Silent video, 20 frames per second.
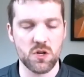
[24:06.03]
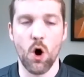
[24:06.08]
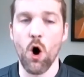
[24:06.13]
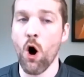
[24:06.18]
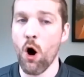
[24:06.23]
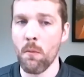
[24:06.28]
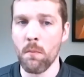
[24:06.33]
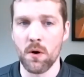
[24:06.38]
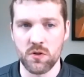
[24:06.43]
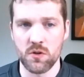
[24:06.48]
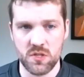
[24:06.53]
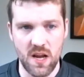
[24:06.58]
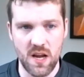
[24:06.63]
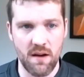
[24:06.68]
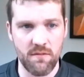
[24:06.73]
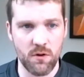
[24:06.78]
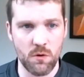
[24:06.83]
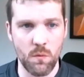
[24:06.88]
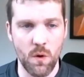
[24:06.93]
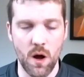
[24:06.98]
Almost
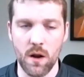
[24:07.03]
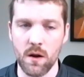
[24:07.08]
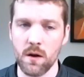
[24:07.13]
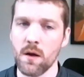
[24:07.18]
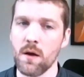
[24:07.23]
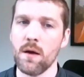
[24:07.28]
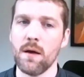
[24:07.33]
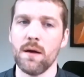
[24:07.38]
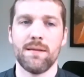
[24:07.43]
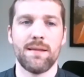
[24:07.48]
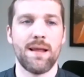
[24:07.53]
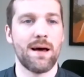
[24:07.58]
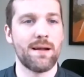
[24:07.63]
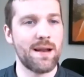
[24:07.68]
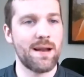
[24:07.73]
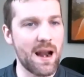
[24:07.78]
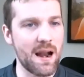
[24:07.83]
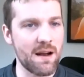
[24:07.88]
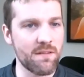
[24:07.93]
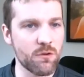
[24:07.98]
everyone. Now,
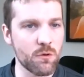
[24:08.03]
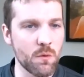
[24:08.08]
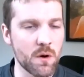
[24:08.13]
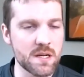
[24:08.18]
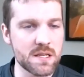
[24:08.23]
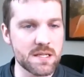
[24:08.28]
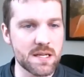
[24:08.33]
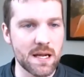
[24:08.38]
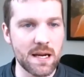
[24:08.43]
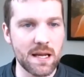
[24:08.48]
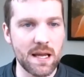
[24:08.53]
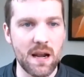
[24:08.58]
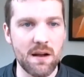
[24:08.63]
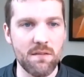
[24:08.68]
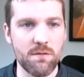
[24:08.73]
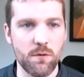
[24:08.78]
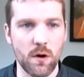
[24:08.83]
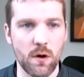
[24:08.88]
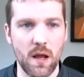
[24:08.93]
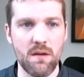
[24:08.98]
not everyone is going to get it
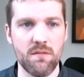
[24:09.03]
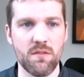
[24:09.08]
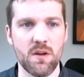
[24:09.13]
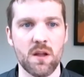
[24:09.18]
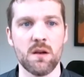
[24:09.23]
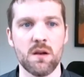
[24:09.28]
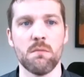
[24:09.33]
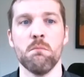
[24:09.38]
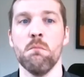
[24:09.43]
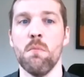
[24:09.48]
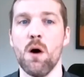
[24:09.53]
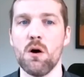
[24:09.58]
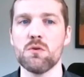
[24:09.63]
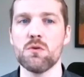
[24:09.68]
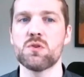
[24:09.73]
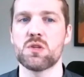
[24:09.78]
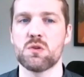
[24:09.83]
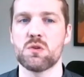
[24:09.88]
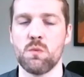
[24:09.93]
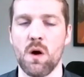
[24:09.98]
forgiven.
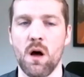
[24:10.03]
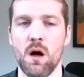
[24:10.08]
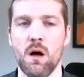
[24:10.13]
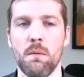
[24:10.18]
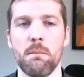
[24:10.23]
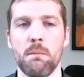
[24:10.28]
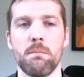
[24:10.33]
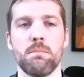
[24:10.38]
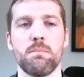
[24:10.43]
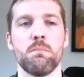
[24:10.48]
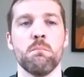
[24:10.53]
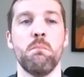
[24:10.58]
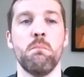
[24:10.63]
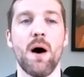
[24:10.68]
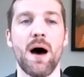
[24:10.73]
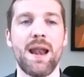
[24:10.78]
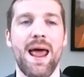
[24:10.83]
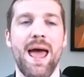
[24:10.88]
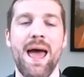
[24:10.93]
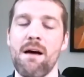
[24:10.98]
Most will,
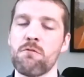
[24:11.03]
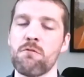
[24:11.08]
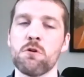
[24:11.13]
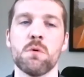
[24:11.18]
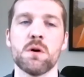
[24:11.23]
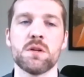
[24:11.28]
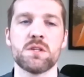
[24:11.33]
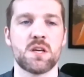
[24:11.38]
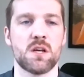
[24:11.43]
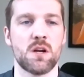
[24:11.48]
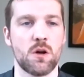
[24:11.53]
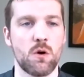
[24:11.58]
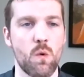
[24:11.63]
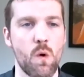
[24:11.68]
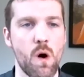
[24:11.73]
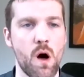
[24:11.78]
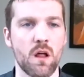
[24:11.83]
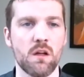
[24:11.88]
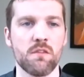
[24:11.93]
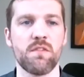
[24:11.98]
but everyone's going to
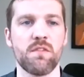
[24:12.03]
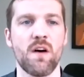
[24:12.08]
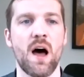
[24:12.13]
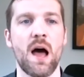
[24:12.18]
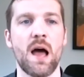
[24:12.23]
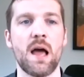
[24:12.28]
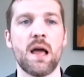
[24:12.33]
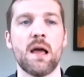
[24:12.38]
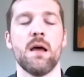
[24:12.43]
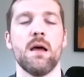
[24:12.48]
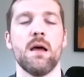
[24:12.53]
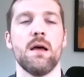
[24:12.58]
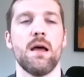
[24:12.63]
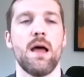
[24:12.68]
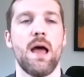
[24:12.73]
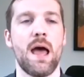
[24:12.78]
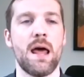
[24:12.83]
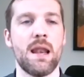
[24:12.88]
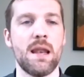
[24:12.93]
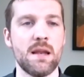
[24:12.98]
qualify.
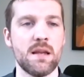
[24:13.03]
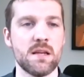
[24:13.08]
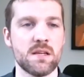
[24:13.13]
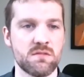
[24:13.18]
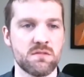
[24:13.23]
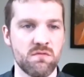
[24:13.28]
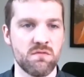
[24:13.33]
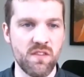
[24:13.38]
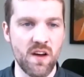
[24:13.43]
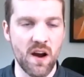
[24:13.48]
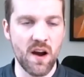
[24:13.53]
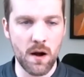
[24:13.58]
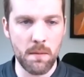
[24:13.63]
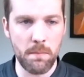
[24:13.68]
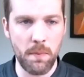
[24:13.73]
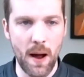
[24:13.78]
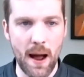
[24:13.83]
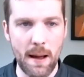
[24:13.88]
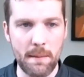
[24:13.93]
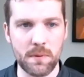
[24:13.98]
and it is very
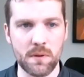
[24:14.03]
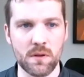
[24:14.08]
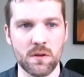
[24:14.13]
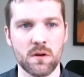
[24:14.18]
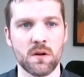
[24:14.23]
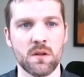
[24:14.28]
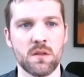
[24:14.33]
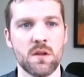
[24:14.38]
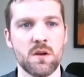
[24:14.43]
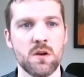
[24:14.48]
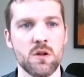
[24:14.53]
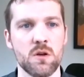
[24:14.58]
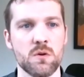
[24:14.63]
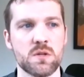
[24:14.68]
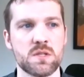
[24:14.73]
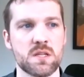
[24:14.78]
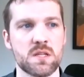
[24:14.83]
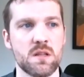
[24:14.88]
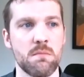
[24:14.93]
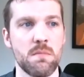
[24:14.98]
popular in the
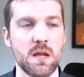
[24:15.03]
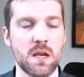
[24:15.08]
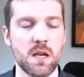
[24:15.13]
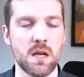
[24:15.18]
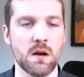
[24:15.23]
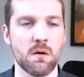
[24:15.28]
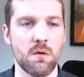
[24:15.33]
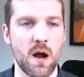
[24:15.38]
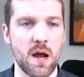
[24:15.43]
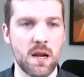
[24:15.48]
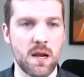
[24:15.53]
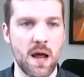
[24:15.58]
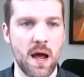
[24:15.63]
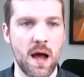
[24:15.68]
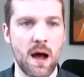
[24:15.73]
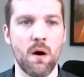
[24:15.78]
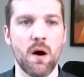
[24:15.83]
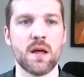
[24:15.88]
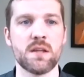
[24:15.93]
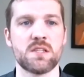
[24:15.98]
news and the media right
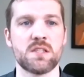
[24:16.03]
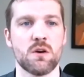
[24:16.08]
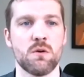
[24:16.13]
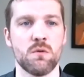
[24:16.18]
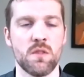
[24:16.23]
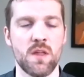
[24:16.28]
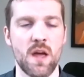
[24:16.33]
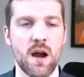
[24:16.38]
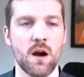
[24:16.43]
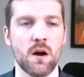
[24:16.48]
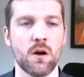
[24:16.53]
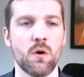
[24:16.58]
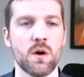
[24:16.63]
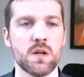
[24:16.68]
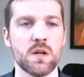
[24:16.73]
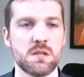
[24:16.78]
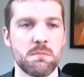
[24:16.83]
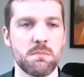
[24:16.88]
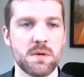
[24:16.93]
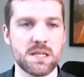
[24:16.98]
now. And so they're going
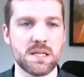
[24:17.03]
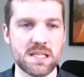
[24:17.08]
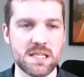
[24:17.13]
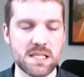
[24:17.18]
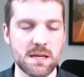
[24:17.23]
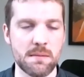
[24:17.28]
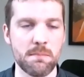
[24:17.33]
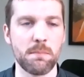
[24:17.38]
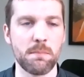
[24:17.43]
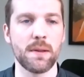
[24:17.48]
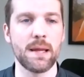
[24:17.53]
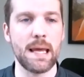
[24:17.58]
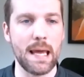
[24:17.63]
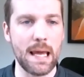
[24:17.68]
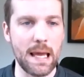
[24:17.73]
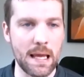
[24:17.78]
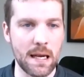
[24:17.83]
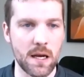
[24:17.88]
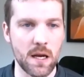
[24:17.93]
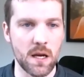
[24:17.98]
to be simply
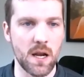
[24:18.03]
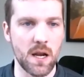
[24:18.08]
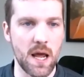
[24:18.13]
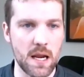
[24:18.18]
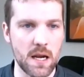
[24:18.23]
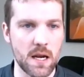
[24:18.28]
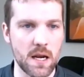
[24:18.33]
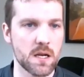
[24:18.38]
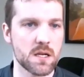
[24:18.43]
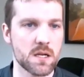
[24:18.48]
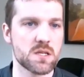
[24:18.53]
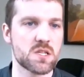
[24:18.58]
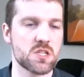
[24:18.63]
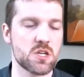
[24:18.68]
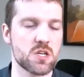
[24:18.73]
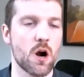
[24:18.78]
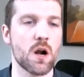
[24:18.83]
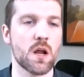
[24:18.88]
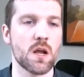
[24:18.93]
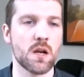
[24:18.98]
inundated
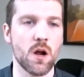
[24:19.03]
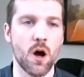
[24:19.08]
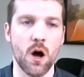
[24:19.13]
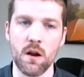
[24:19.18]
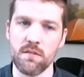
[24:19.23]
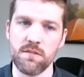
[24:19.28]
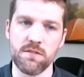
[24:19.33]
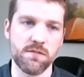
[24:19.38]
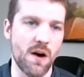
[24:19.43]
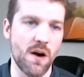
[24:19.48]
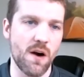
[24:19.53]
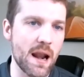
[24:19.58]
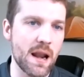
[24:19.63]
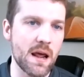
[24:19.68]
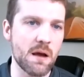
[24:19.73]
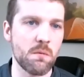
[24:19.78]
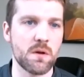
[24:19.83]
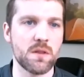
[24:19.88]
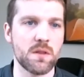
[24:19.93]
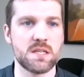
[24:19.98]
starting on Friday
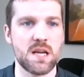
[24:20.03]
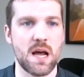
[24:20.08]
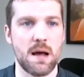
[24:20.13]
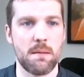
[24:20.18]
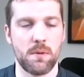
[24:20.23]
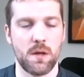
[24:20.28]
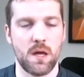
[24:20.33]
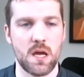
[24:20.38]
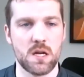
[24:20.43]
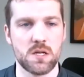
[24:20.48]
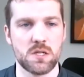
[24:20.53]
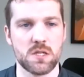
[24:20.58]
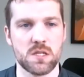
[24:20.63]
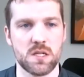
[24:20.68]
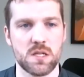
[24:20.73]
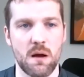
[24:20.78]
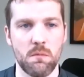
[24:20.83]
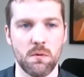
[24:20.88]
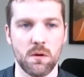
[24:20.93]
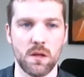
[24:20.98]
when these applications
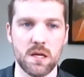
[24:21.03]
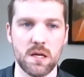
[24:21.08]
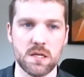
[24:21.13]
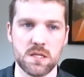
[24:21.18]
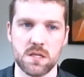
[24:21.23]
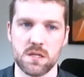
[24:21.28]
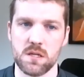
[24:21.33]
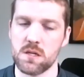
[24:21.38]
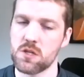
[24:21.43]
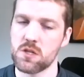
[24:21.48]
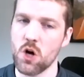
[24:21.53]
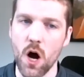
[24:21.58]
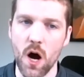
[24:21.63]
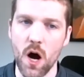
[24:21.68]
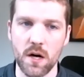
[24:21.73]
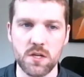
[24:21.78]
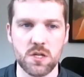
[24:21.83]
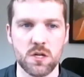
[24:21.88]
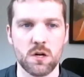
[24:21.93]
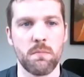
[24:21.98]
get released.
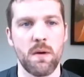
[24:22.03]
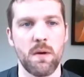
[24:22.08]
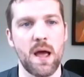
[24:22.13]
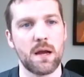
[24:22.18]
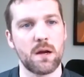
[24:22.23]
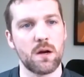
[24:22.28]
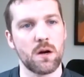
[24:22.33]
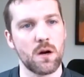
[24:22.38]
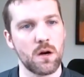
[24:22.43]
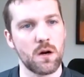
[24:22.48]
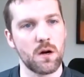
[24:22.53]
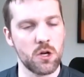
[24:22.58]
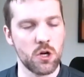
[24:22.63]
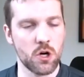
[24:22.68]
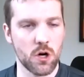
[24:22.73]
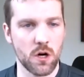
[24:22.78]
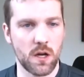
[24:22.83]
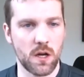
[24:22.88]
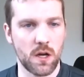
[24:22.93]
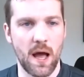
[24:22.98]
Talk to your banker,
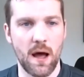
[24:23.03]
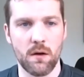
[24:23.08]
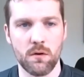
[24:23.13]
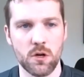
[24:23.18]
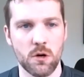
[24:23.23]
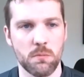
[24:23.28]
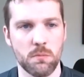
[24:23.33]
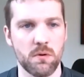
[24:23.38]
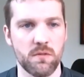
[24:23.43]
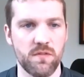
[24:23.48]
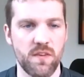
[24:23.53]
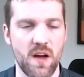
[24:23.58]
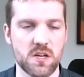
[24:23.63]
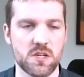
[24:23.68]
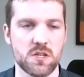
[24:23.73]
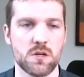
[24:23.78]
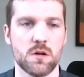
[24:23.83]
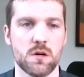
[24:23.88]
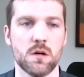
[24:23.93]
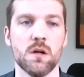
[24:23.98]
your accountant, your
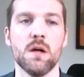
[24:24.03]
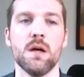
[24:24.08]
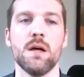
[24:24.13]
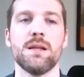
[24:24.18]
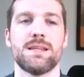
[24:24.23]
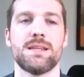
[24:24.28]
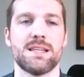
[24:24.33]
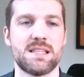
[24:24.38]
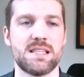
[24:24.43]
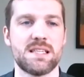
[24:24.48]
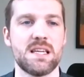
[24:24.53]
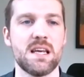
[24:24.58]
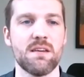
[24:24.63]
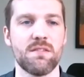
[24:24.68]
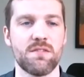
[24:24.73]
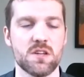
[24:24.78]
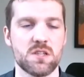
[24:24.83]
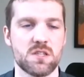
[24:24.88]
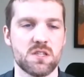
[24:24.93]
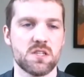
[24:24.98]
professional to see if
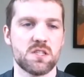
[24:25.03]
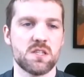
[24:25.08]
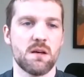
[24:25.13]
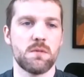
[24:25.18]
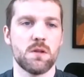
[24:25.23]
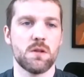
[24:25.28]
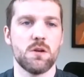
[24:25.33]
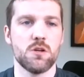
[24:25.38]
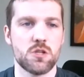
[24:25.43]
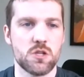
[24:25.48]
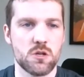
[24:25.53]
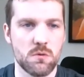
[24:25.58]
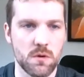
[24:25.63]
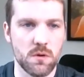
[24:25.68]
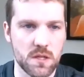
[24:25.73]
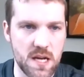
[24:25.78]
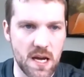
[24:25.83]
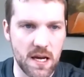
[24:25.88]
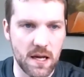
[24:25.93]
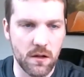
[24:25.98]
this is something you should really
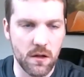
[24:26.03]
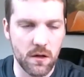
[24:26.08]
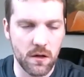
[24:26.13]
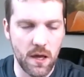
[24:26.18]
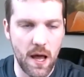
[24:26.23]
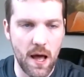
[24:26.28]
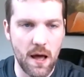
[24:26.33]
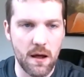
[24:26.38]
take a look at.